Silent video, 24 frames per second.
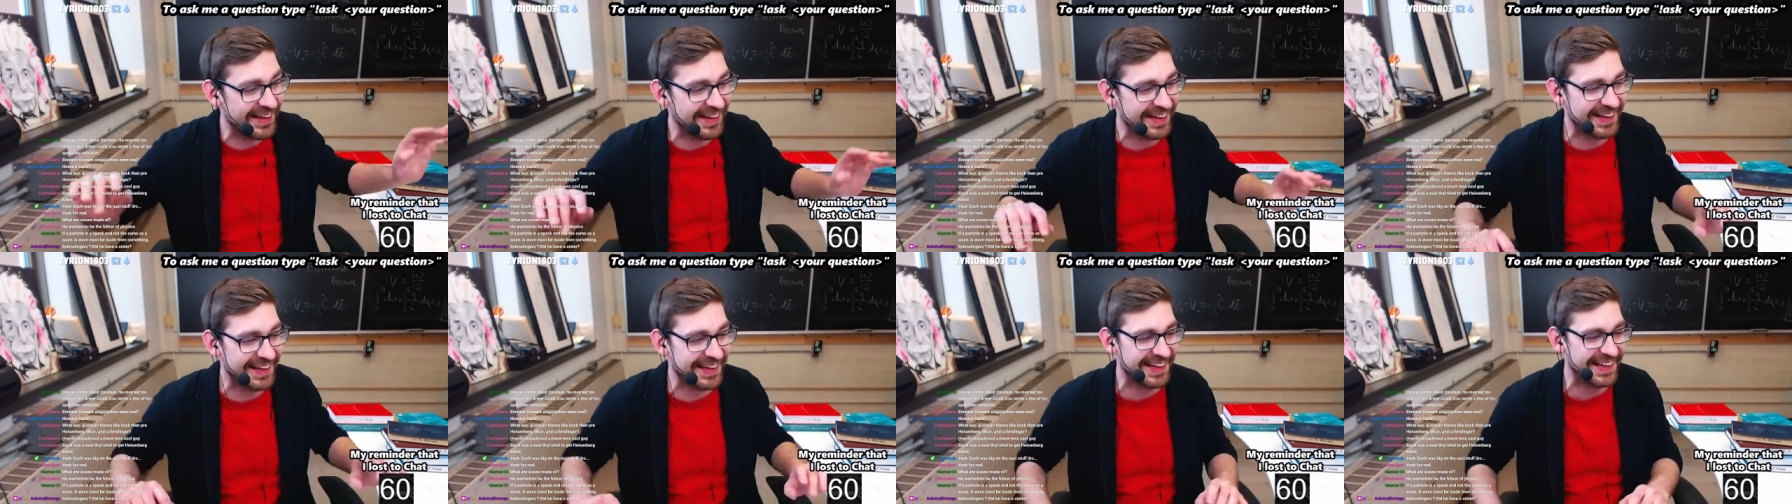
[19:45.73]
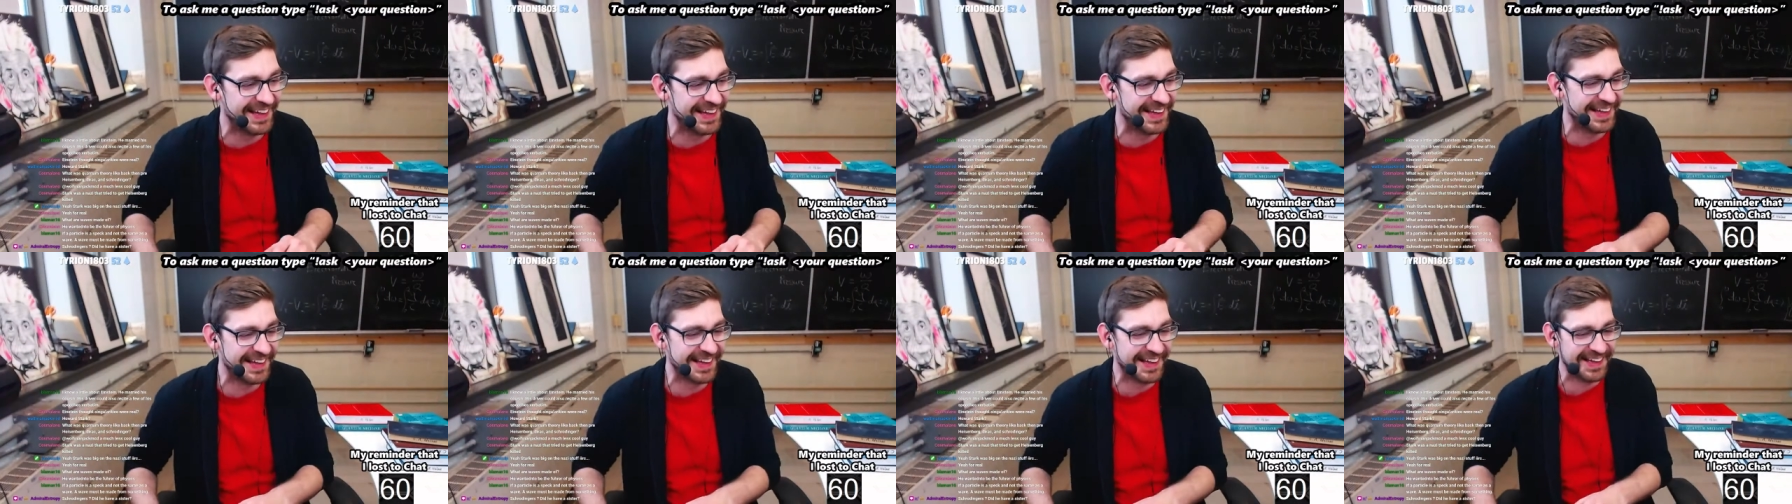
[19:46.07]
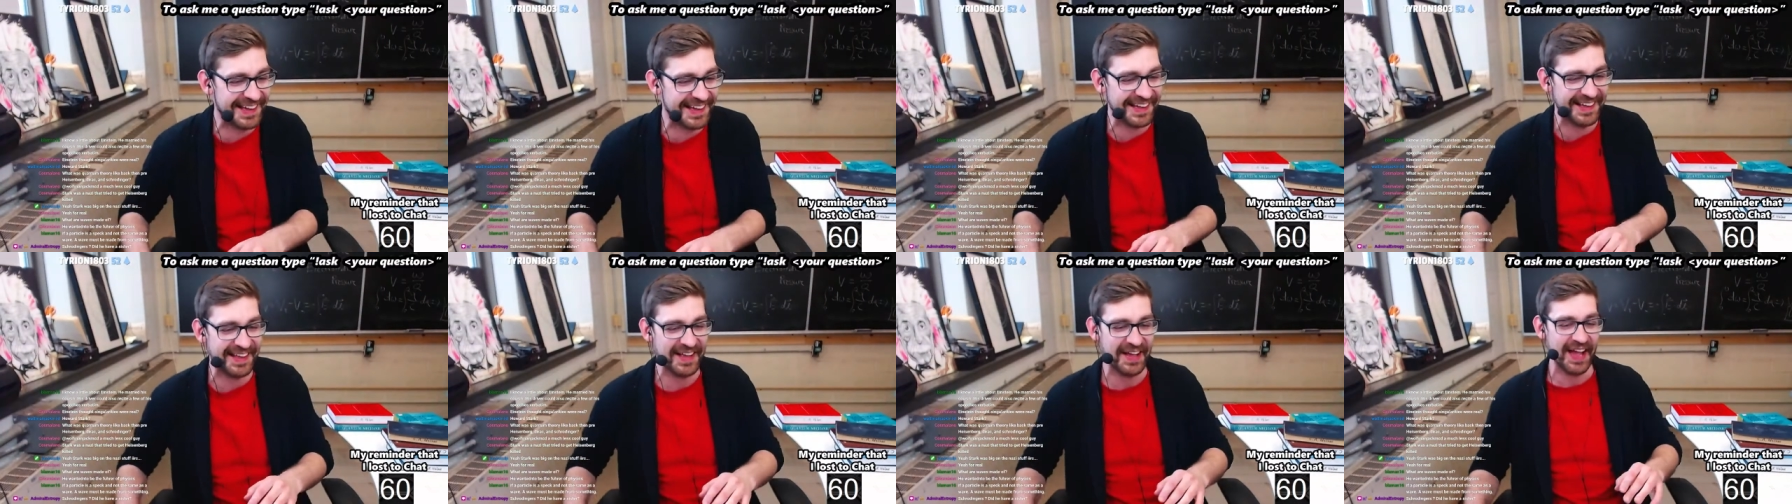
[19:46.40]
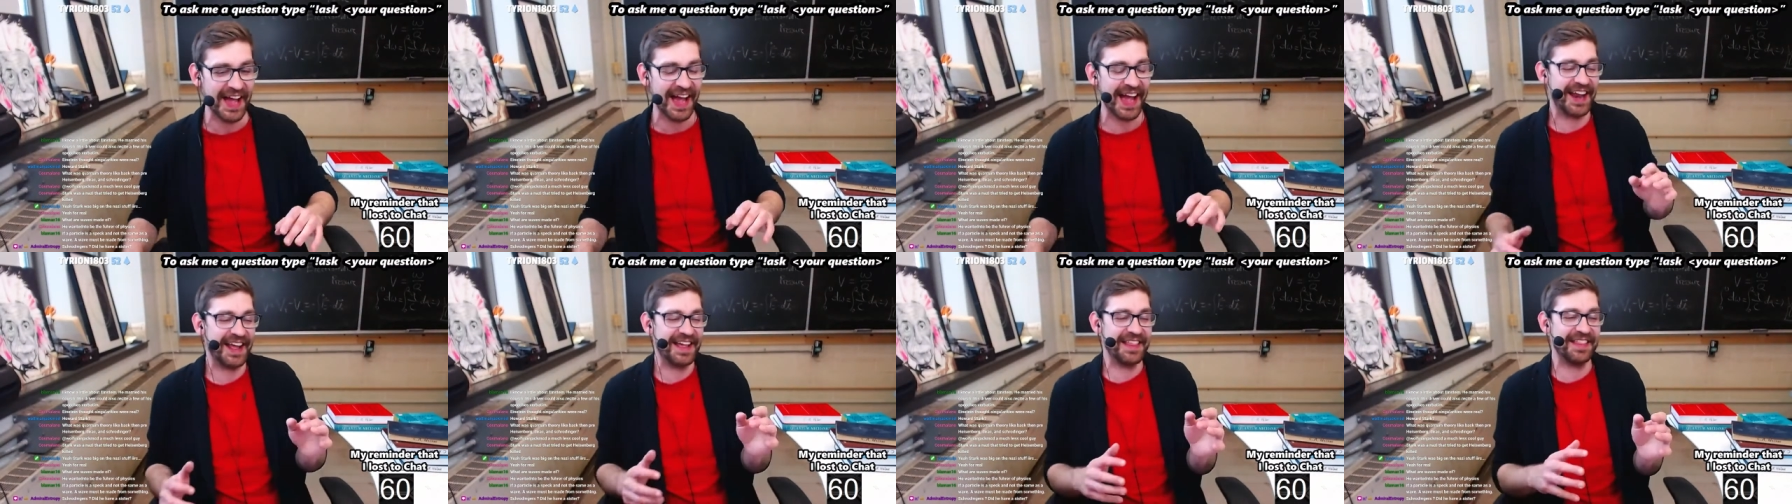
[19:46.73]

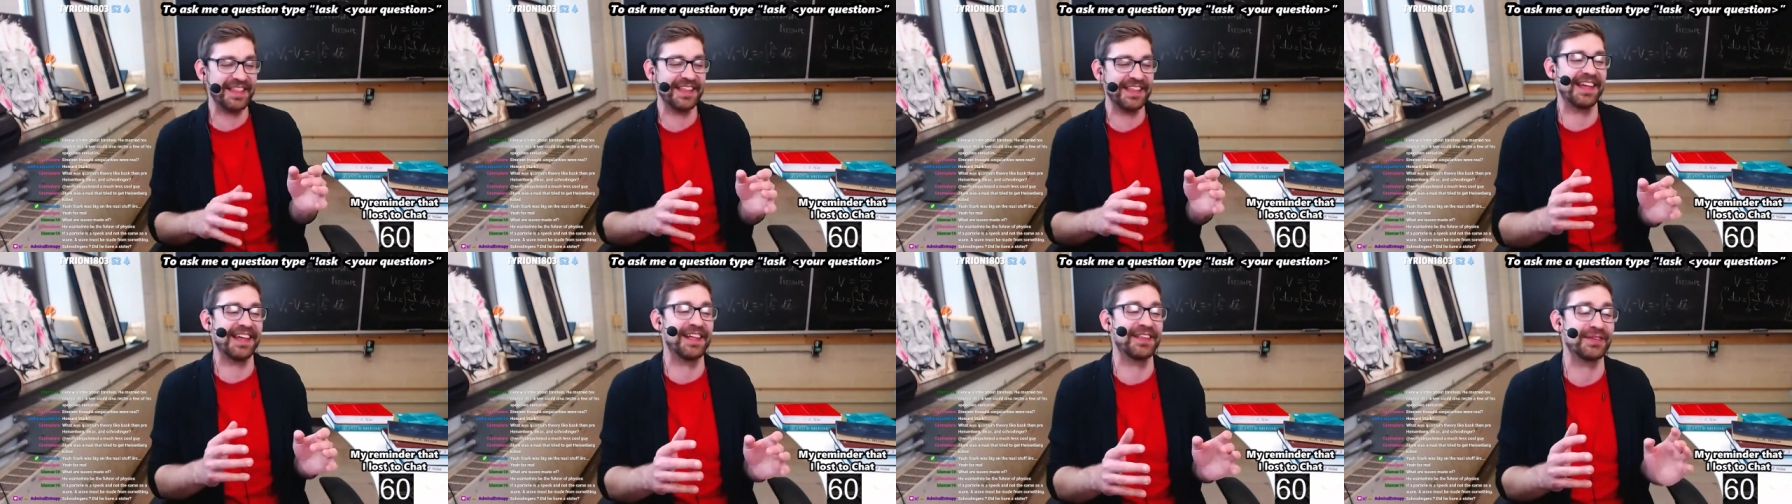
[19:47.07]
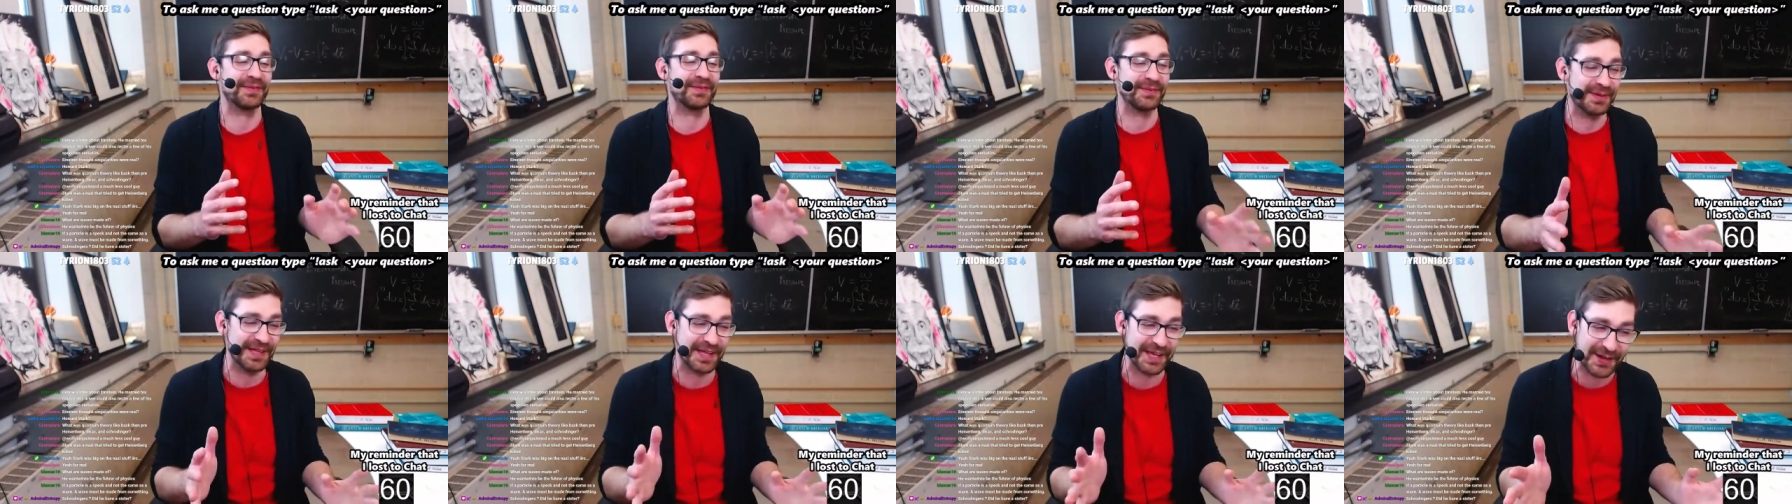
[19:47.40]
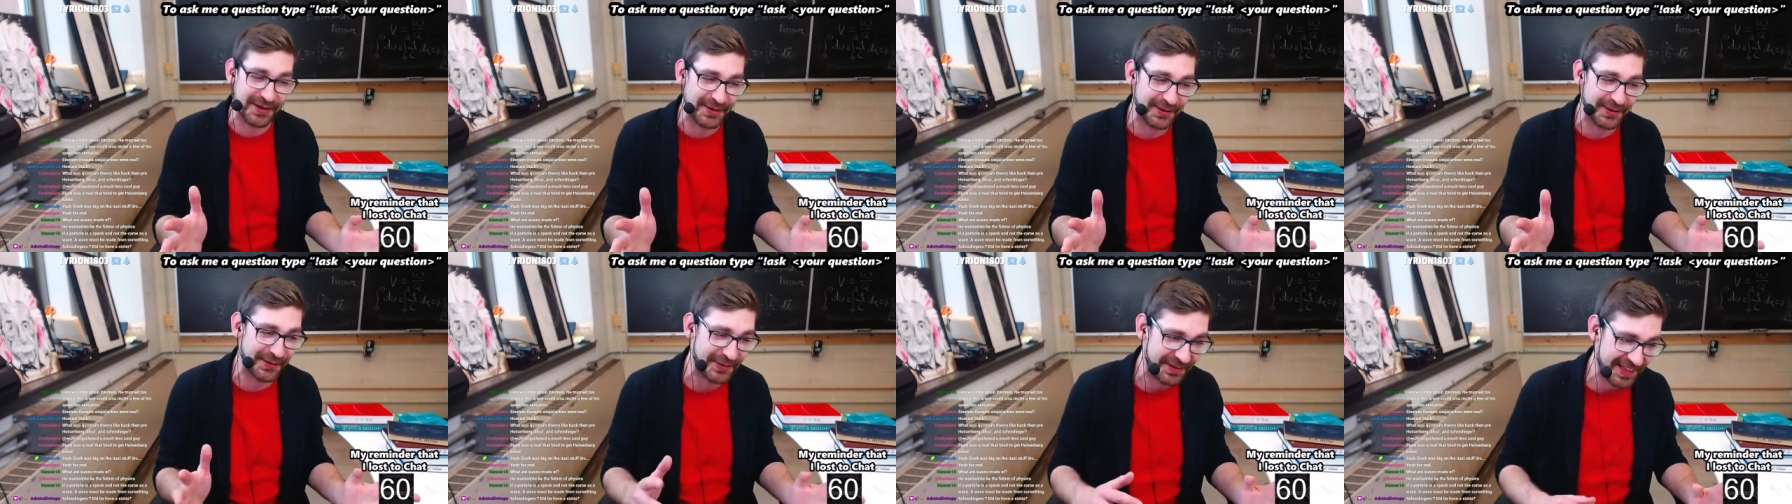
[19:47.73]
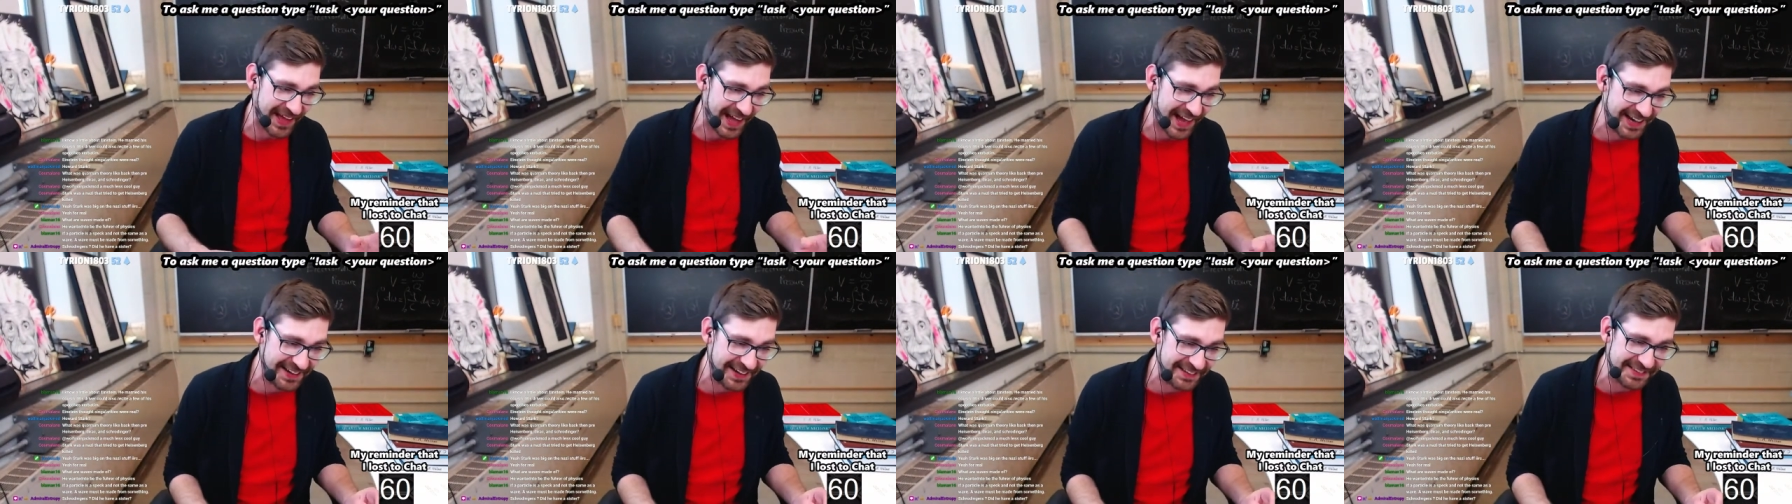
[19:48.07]
and I think that's really cool
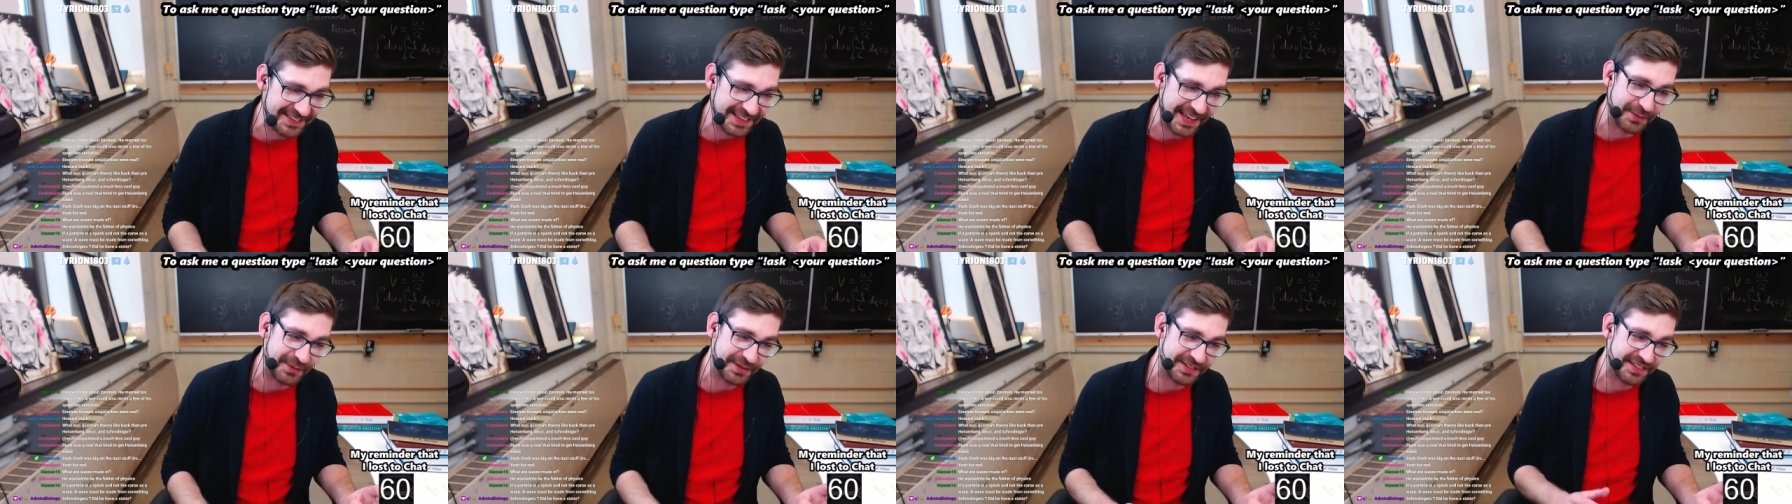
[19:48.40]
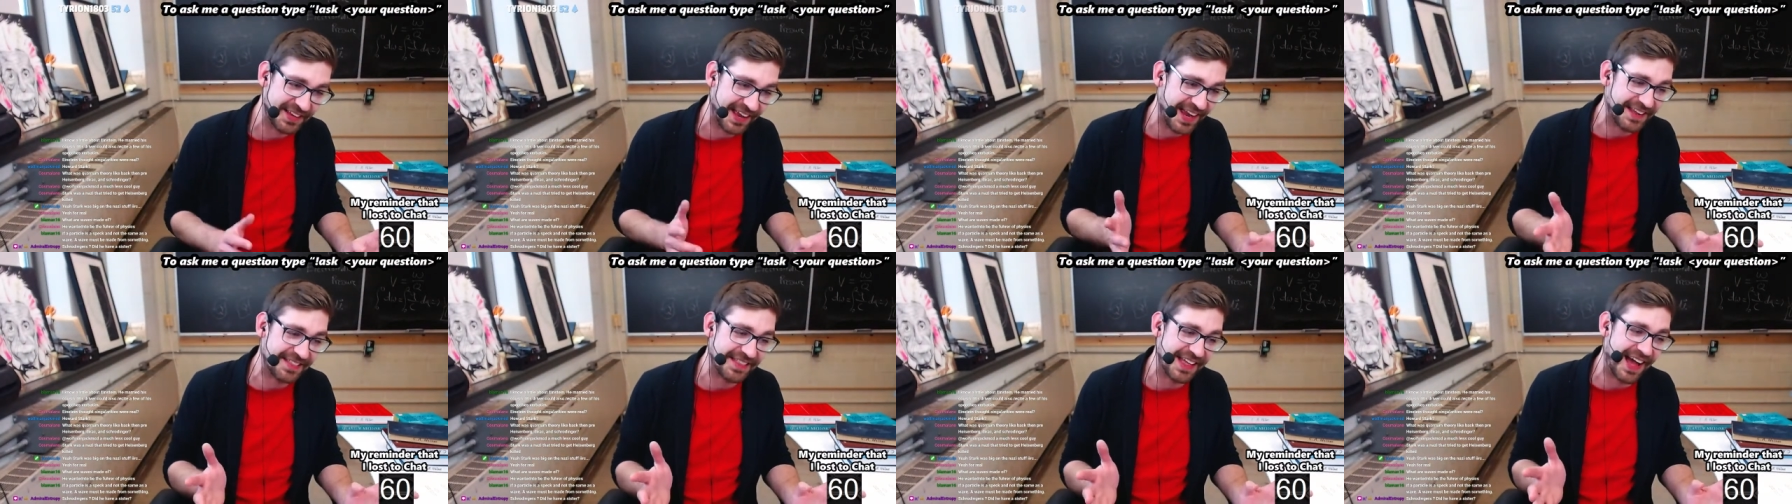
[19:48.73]
that Einstein would take